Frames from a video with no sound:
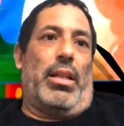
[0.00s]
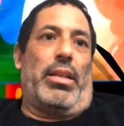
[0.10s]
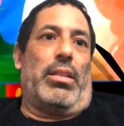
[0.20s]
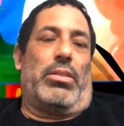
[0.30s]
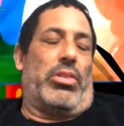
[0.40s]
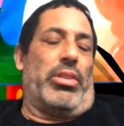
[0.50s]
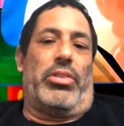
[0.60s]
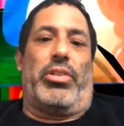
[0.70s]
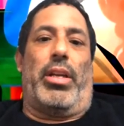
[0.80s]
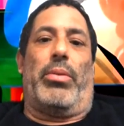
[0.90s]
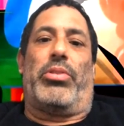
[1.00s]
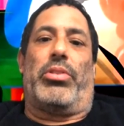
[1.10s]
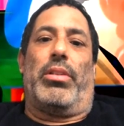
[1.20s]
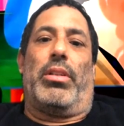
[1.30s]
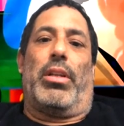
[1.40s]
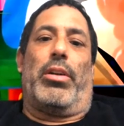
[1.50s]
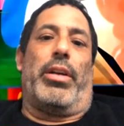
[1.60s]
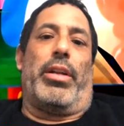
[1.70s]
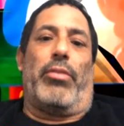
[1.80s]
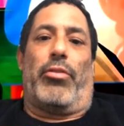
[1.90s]
Like, to this day, we're still
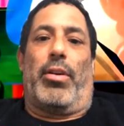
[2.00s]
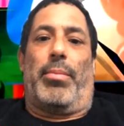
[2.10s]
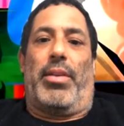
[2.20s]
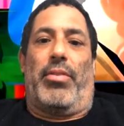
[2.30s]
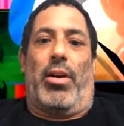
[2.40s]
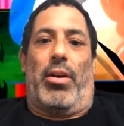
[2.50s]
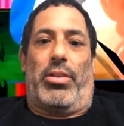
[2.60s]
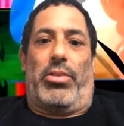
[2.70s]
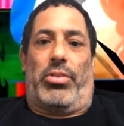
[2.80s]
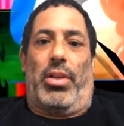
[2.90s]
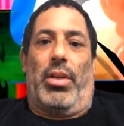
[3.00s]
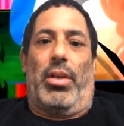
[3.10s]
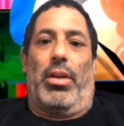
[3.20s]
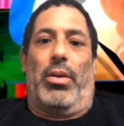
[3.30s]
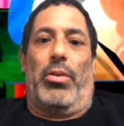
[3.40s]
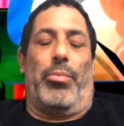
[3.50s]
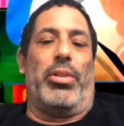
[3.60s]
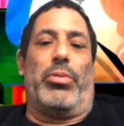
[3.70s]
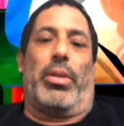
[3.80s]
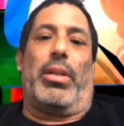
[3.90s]
learning from even artists who have
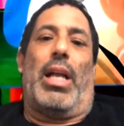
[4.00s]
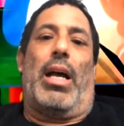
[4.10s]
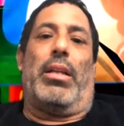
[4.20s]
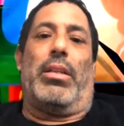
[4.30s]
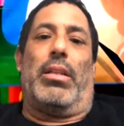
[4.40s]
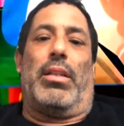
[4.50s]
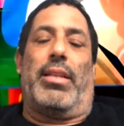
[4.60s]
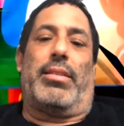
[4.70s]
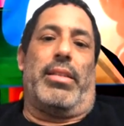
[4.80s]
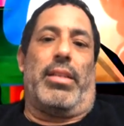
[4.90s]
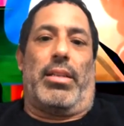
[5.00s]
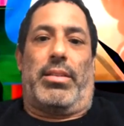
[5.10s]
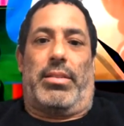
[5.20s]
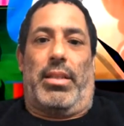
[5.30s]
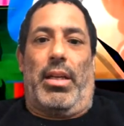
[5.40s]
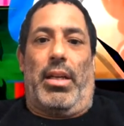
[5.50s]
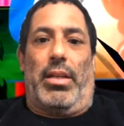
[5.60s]
been doing a lot less than us,